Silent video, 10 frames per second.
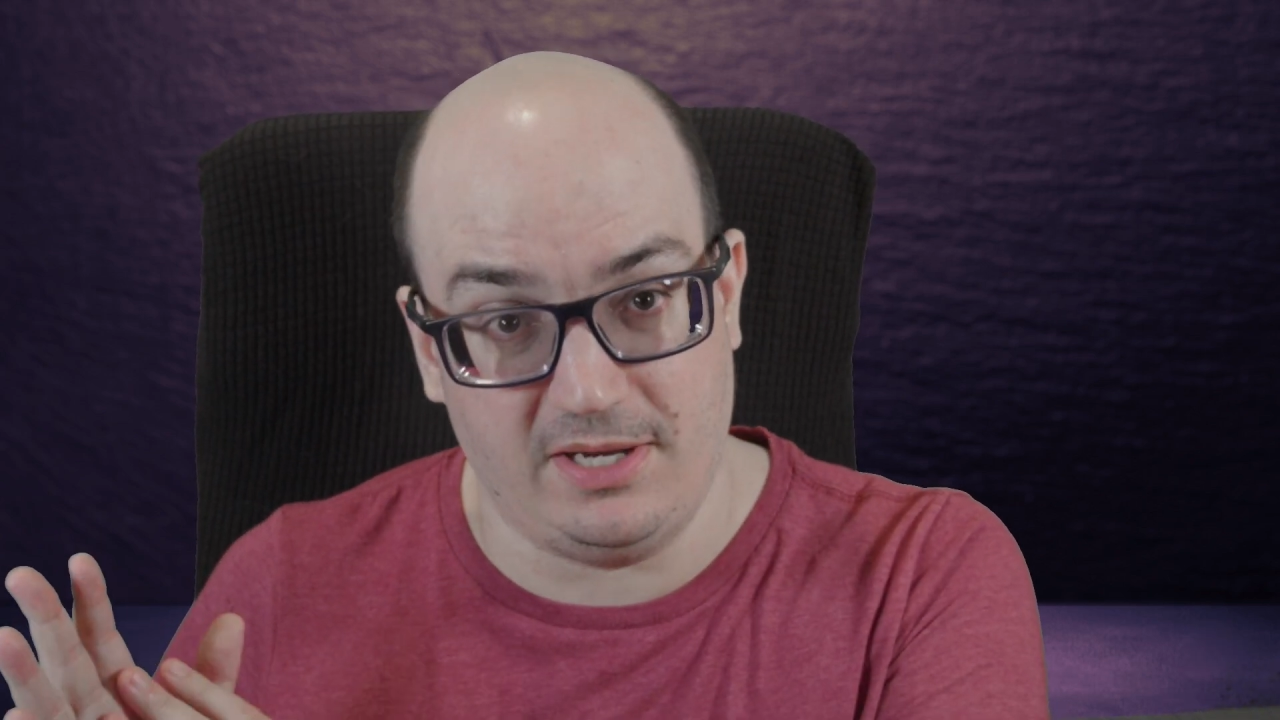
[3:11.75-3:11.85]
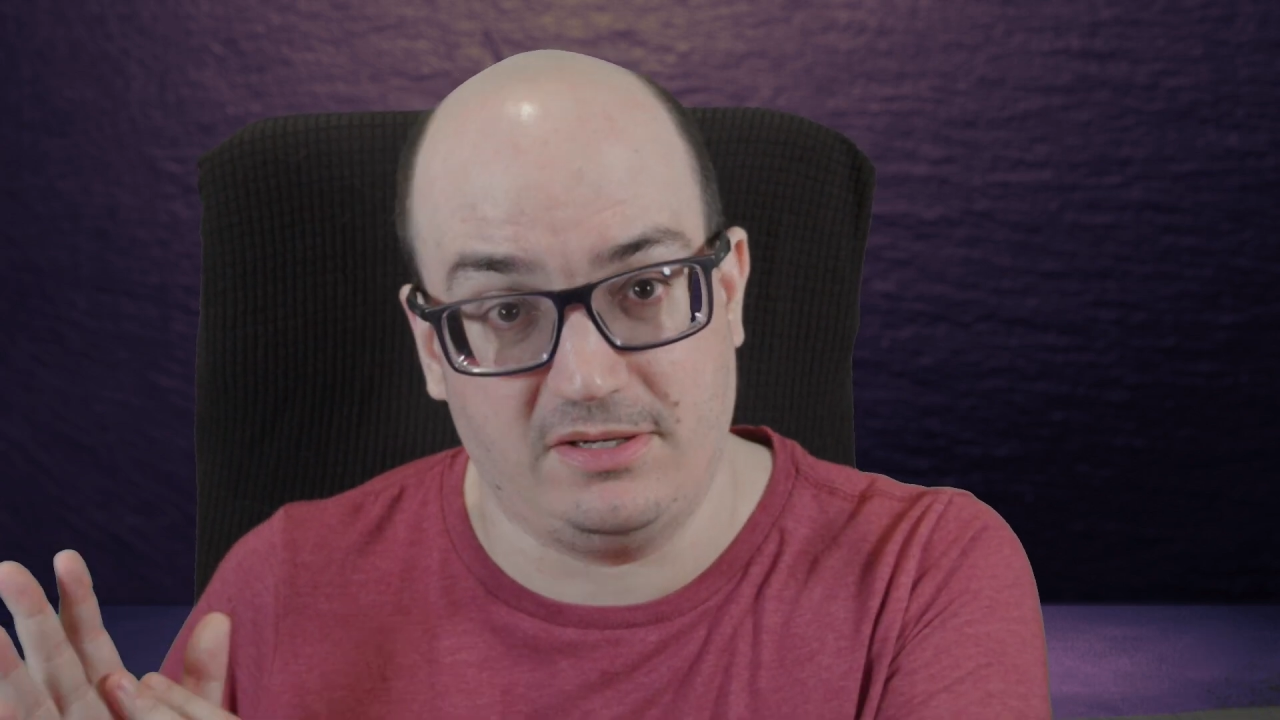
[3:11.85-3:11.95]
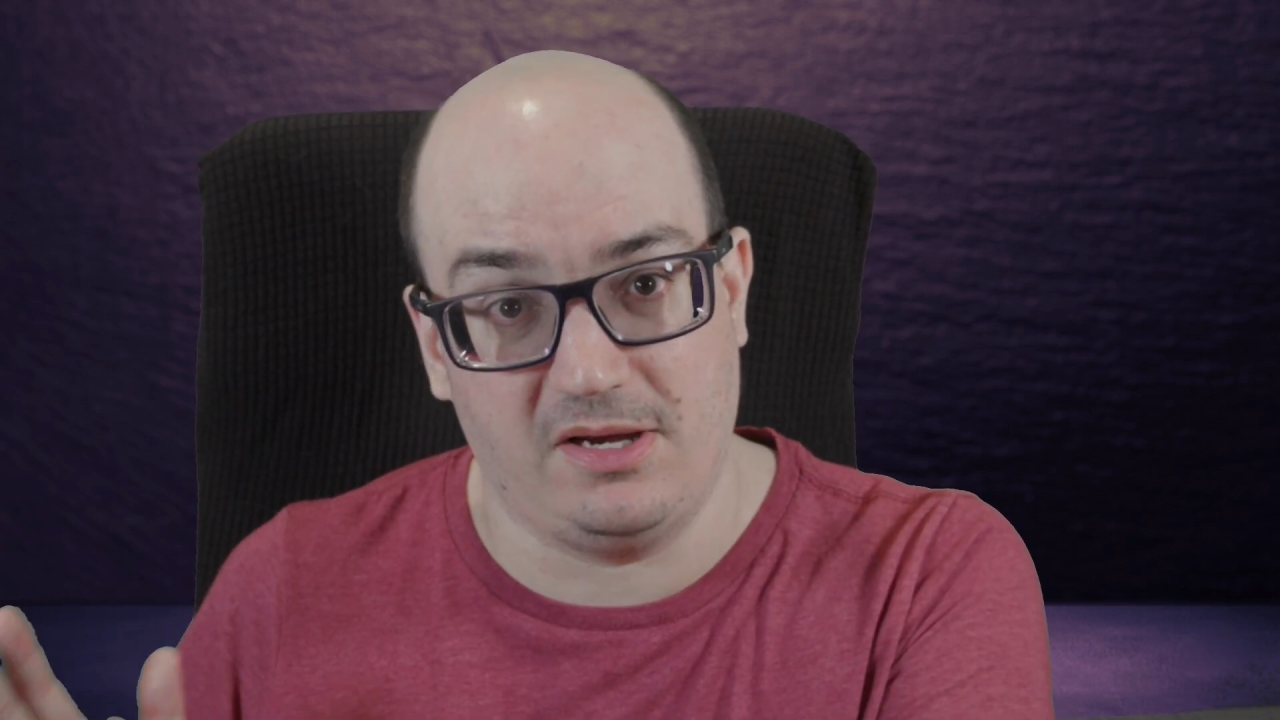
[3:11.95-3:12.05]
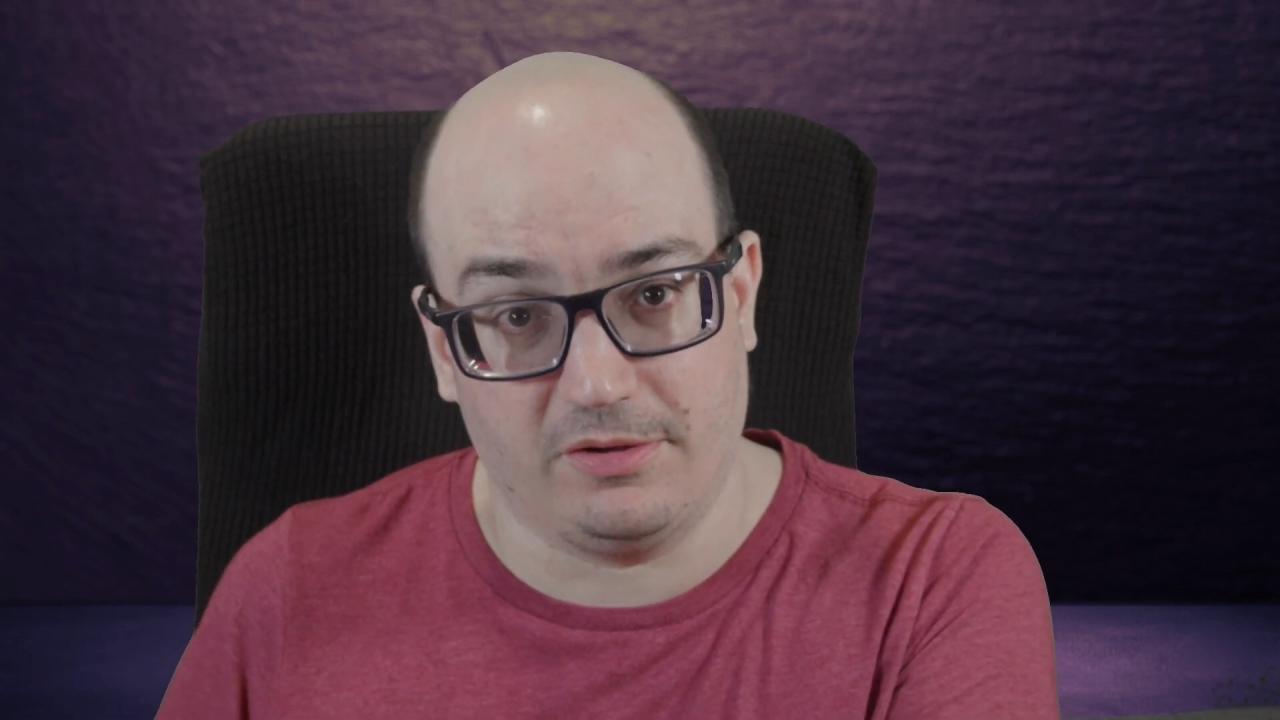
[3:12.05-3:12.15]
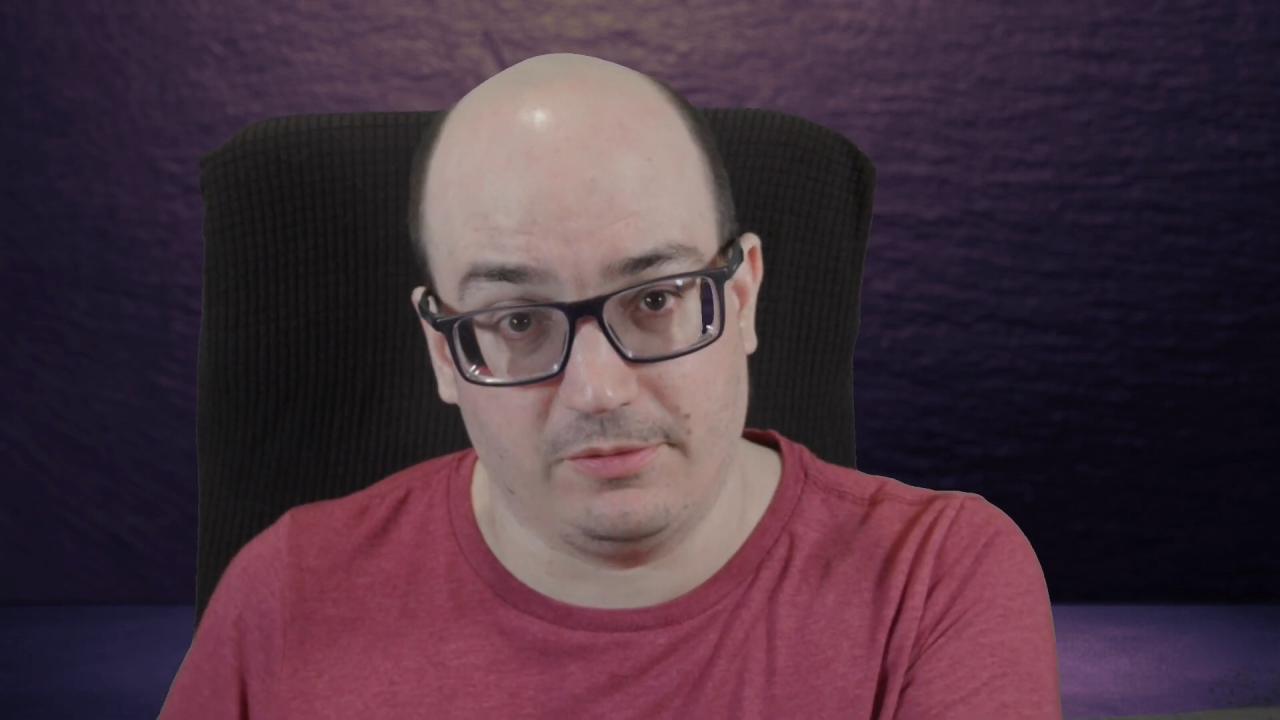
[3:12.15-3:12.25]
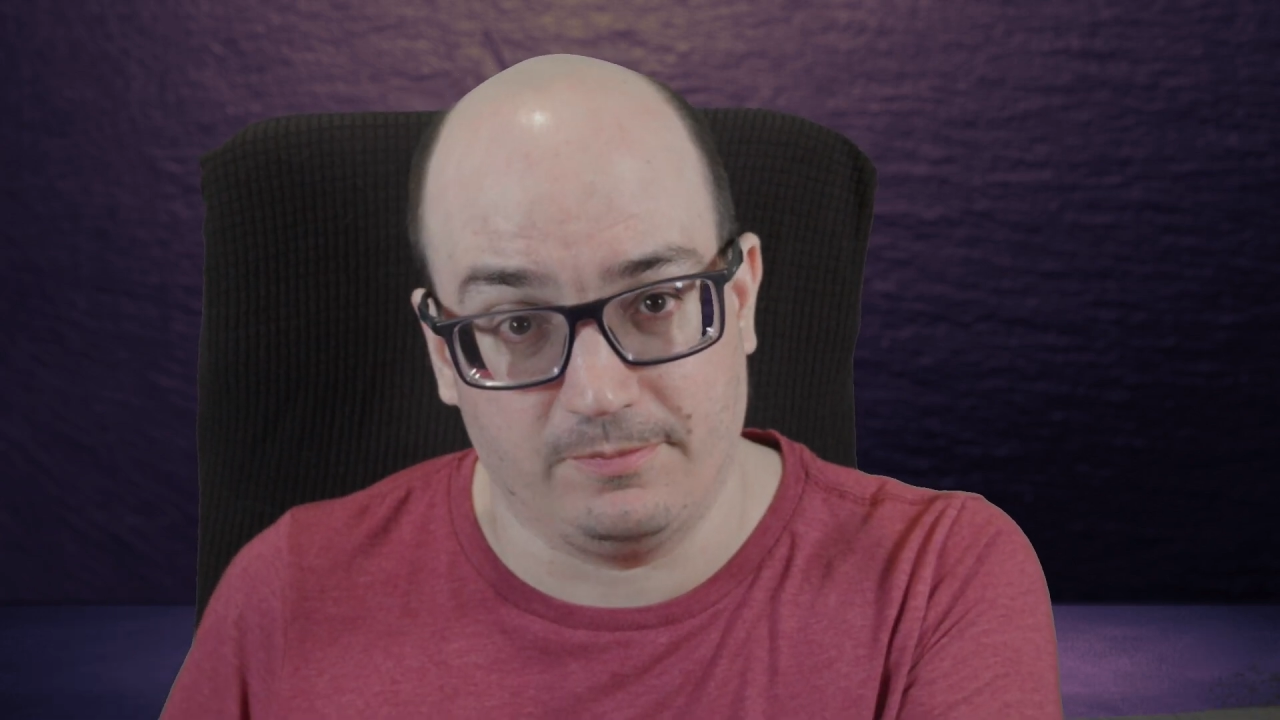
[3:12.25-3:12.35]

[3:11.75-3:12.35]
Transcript: together.